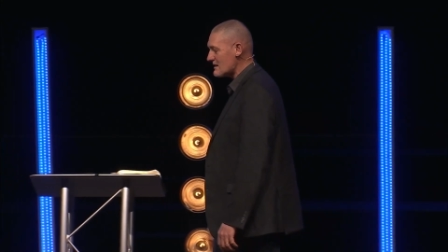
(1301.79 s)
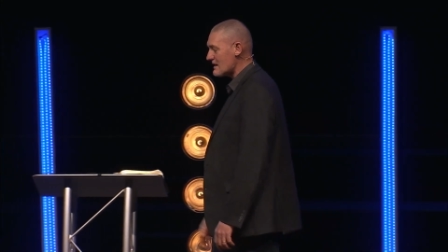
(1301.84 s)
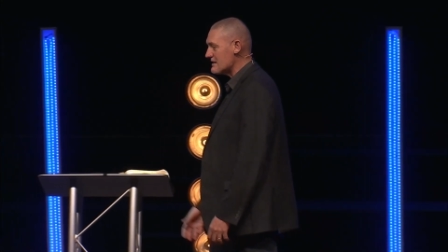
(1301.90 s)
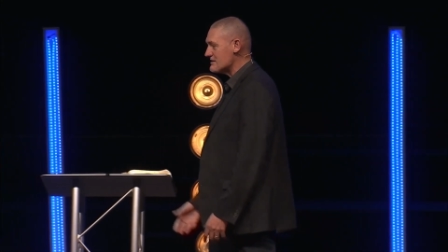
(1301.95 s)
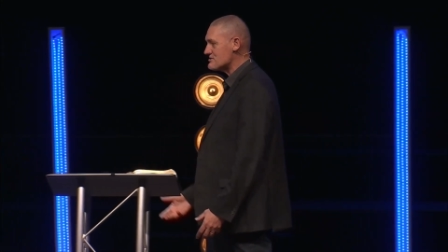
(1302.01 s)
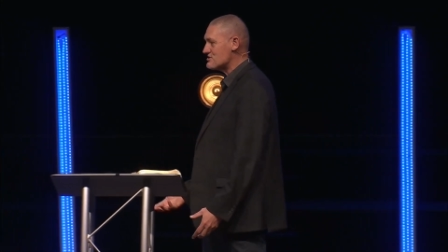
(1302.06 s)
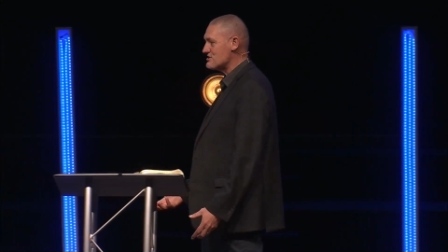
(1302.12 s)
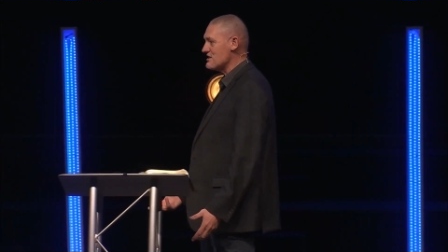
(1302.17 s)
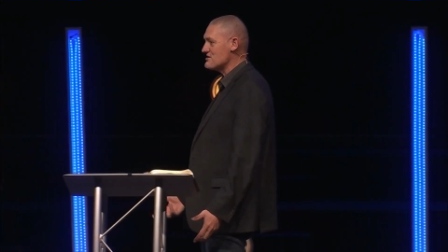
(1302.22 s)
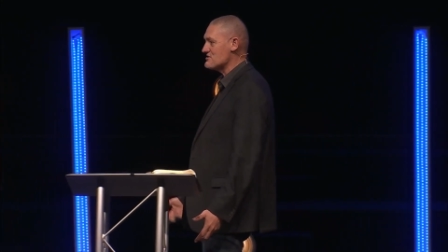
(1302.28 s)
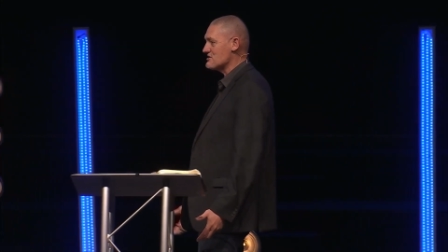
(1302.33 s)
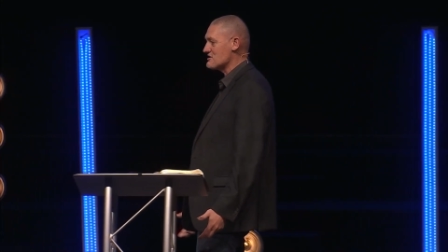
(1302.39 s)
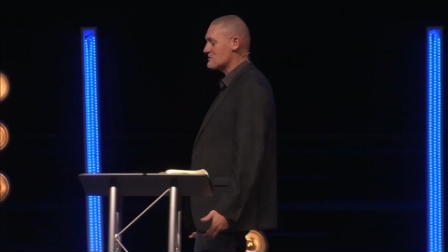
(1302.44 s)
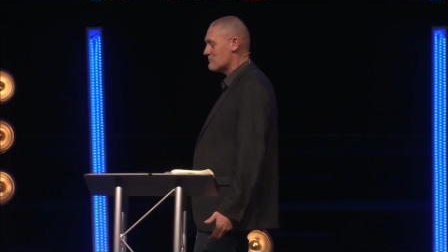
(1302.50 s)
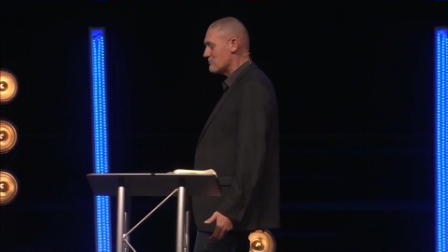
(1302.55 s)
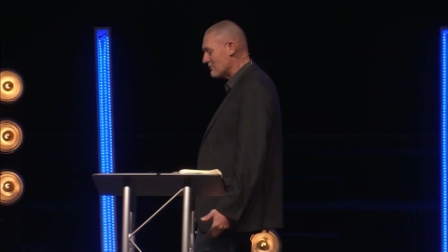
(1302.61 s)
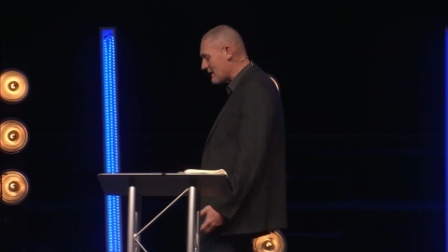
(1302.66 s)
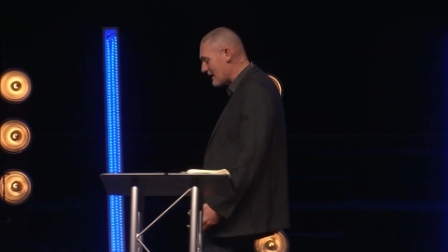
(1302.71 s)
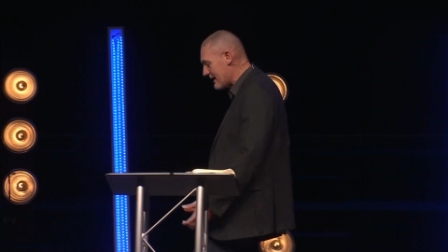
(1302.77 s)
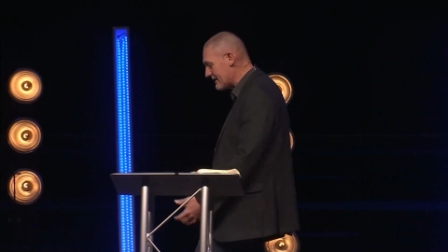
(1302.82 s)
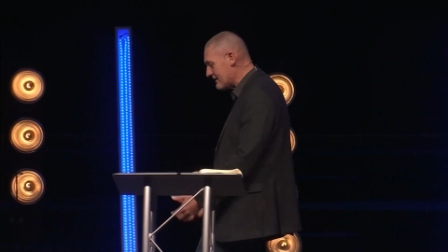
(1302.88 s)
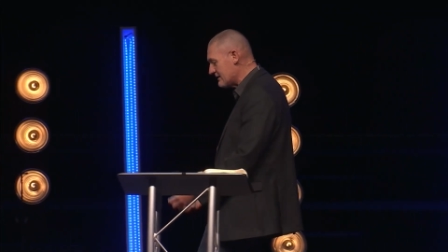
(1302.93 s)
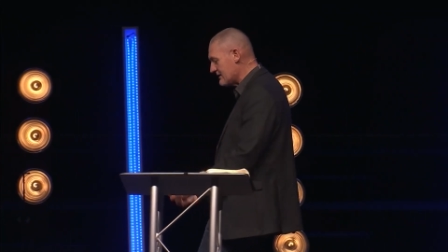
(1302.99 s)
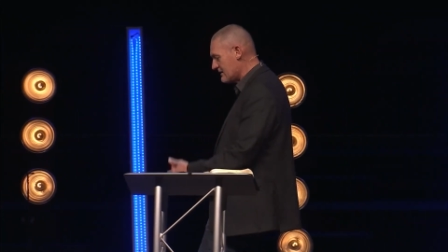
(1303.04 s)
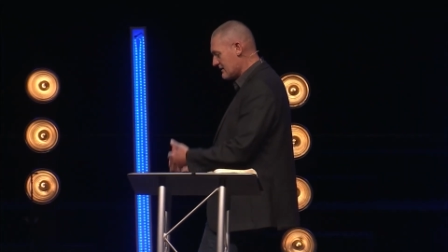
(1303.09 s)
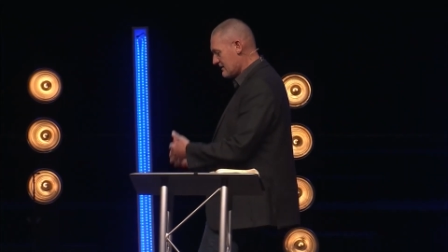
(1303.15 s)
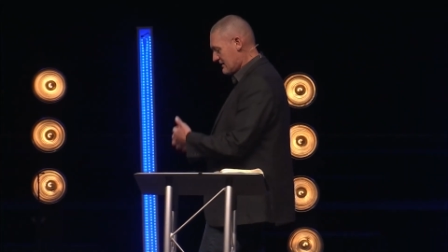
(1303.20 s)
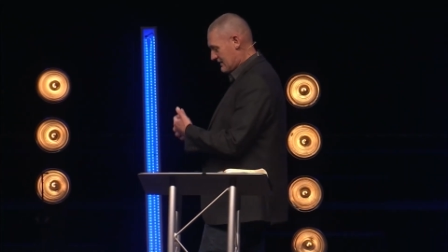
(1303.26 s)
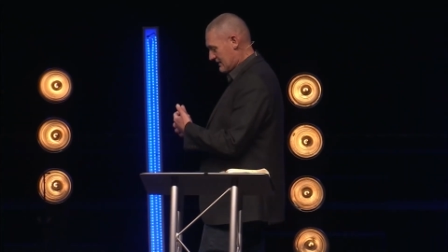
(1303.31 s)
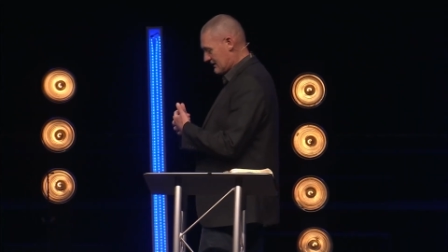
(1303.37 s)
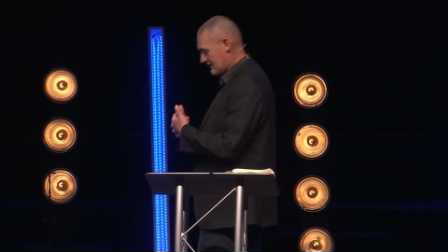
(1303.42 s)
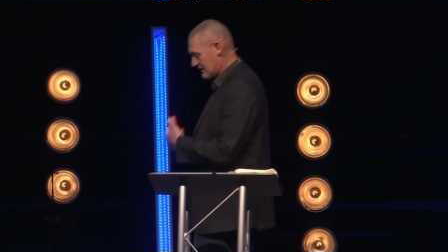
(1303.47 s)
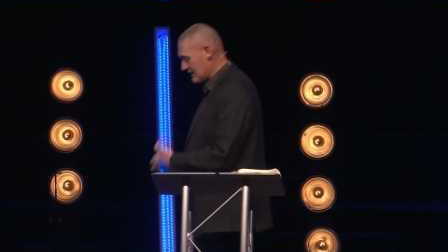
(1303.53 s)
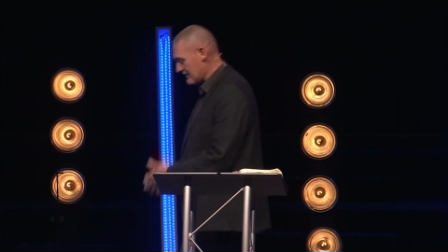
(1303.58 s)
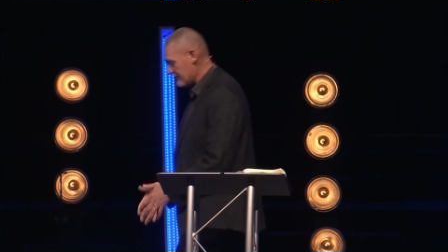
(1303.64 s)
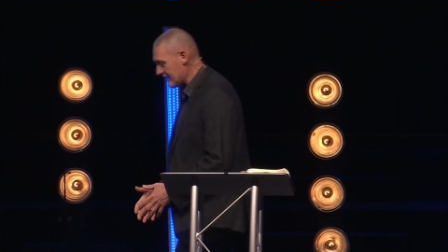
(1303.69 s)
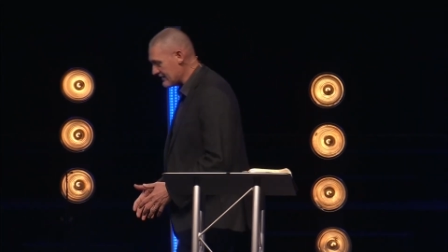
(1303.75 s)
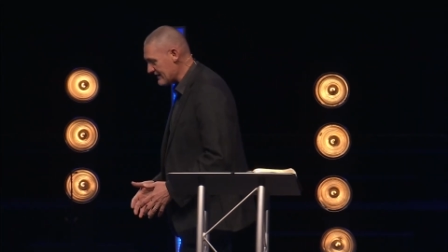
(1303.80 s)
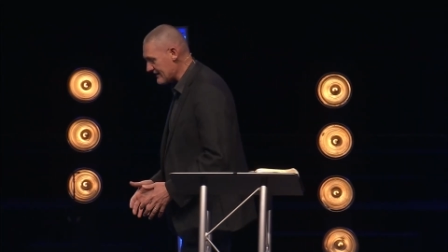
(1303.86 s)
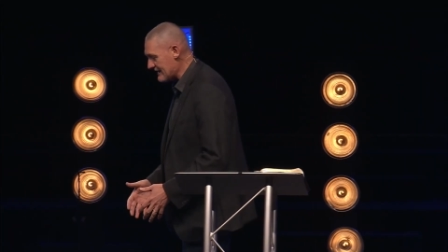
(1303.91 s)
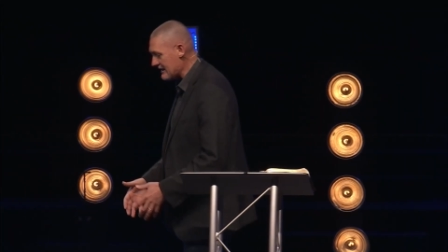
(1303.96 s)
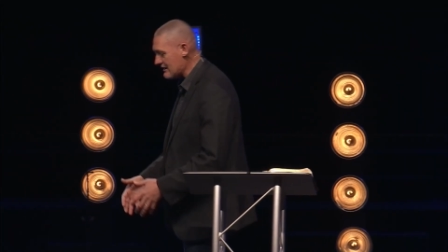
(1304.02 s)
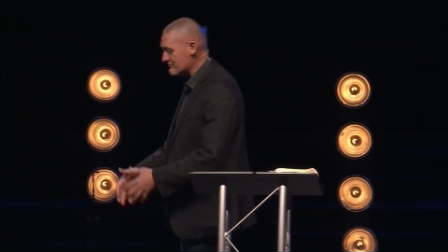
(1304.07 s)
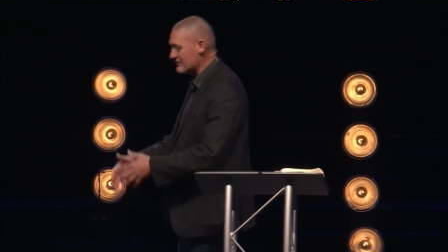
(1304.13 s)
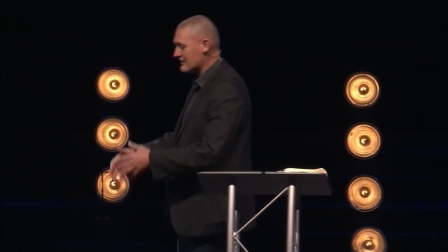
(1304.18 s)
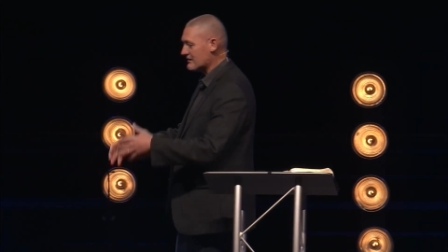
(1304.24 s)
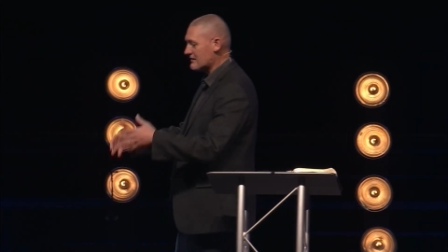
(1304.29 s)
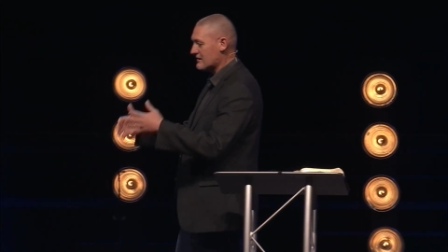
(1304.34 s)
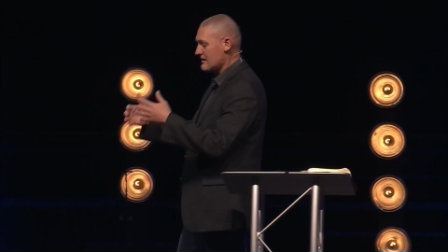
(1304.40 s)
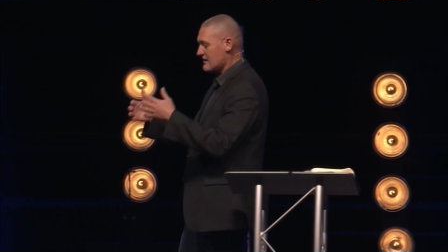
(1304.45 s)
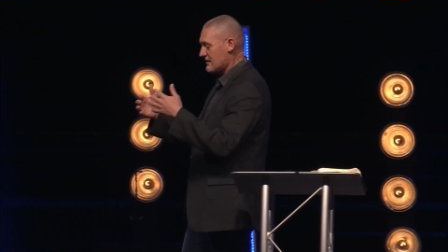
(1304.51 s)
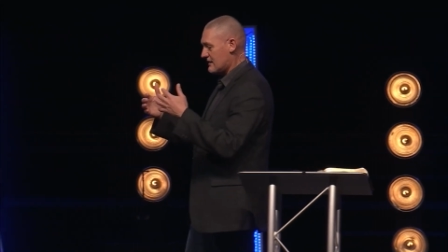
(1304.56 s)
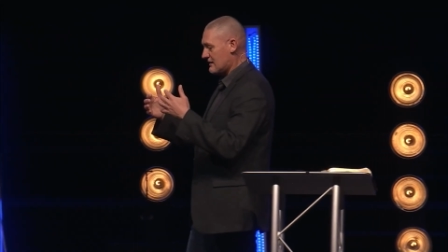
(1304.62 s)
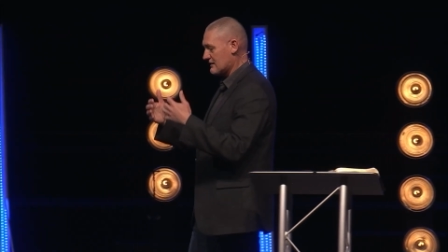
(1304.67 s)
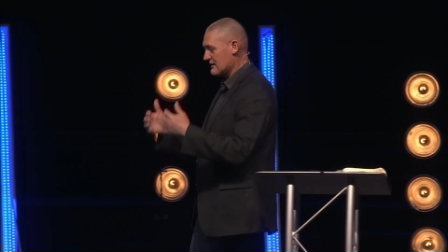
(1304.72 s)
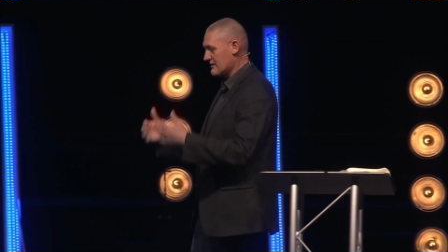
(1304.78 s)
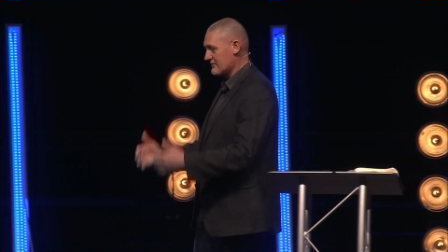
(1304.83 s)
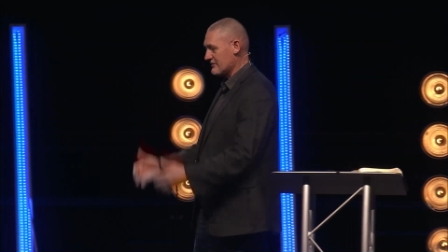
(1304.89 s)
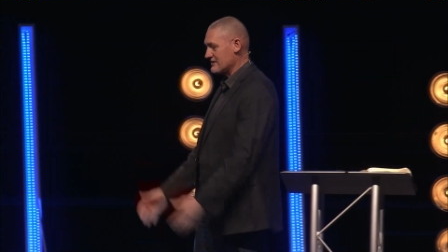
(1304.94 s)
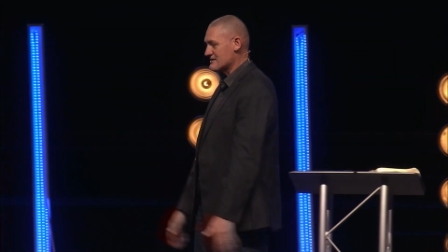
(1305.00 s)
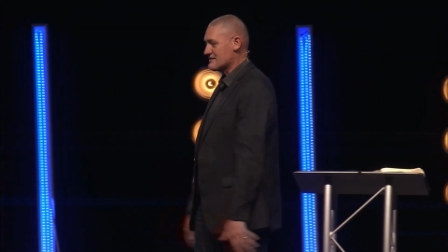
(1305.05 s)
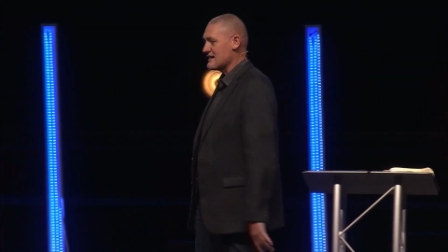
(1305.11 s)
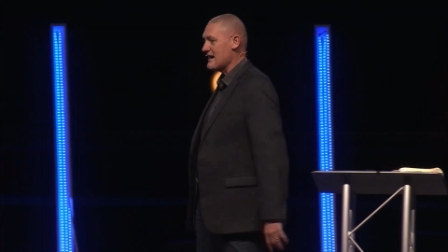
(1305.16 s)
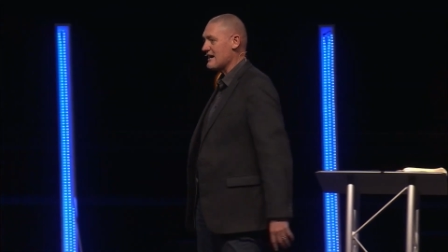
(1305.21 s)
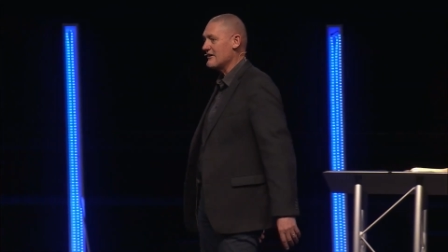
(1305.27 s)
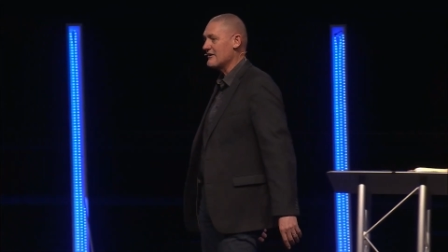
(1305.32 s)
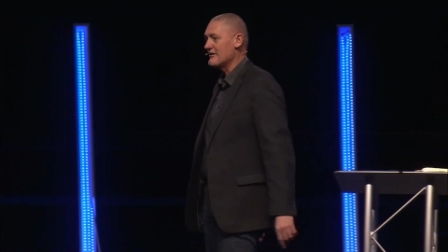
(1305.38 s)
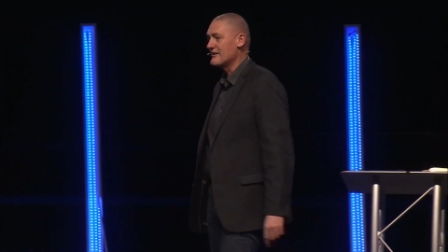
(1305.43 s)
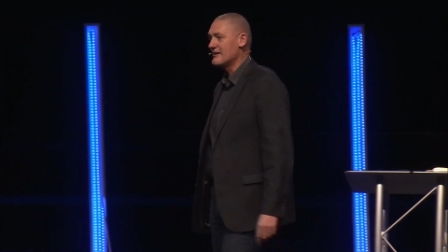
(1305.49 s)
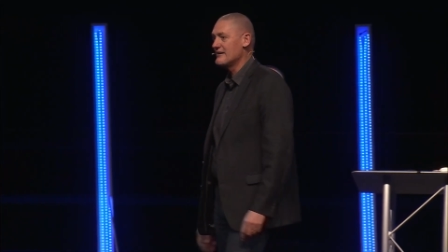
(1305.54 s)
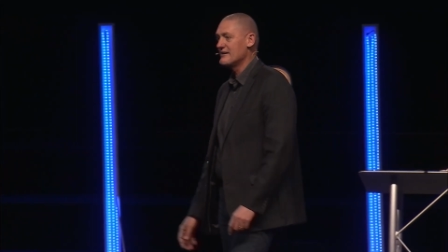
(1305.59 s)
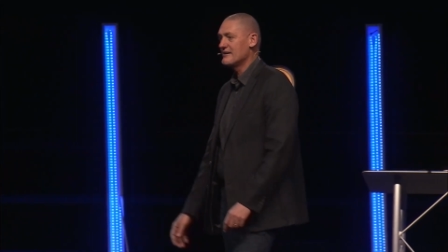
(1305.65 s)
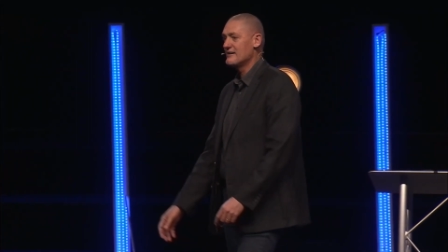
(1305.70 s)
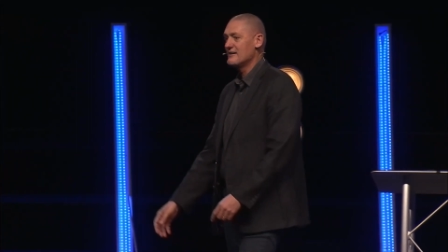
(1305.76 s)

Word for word: as Jesus bled and living anemic and living tired,